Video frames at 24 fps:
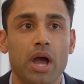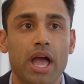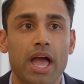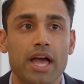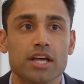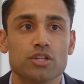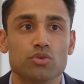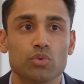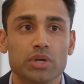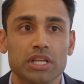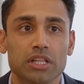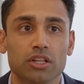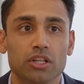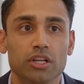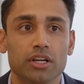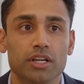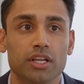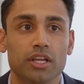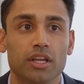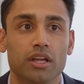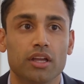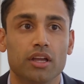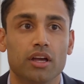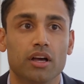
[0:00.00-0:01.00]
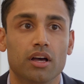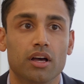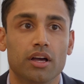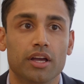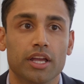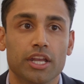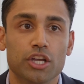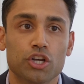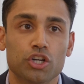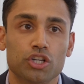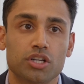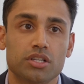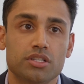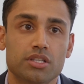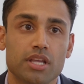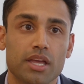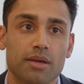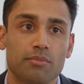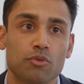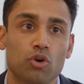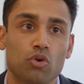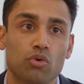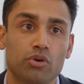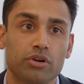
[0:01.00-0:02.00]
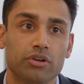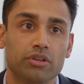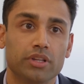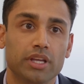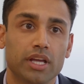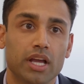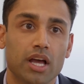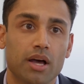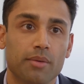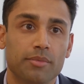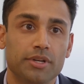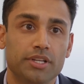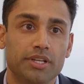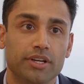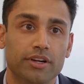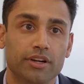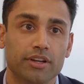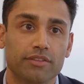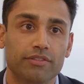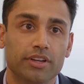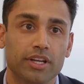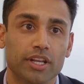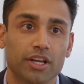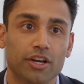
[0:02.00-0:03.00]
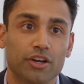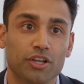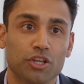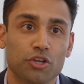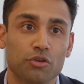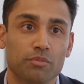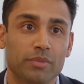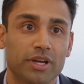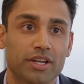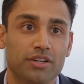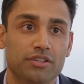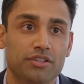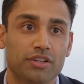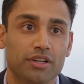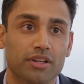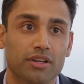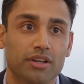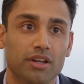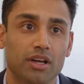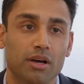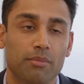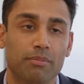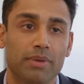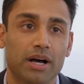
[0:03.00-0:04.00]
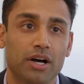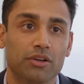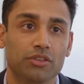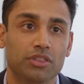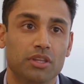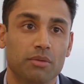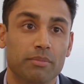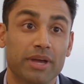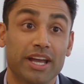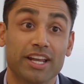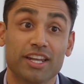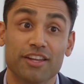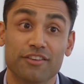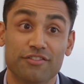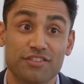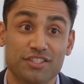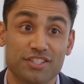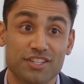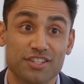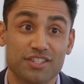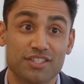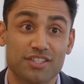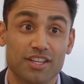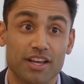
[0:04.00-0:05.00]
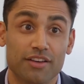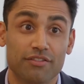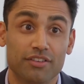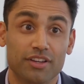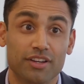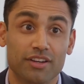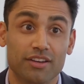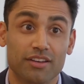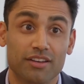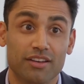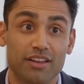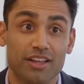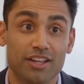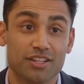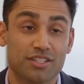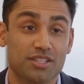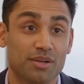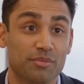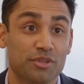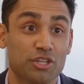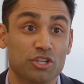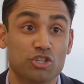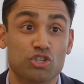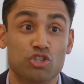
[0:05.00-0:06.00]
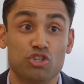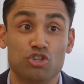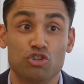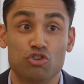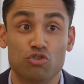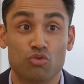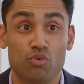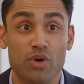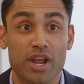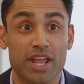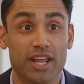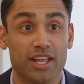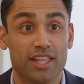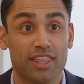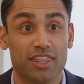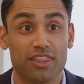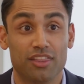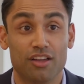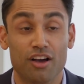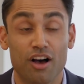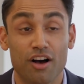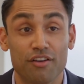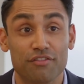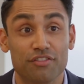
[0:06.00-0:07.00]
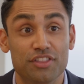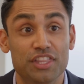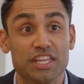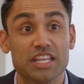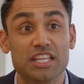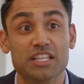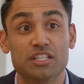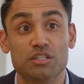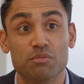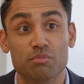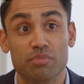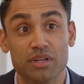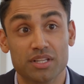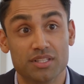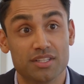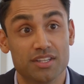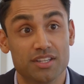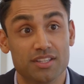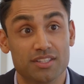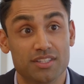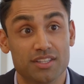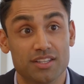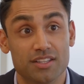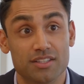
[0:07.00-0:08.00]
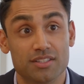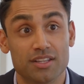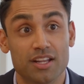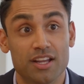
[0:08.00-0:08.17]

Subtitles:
as we look in your Sam quarterly commentary video, you mentioned about the Magnificent Seven and some of the strength of these businesses.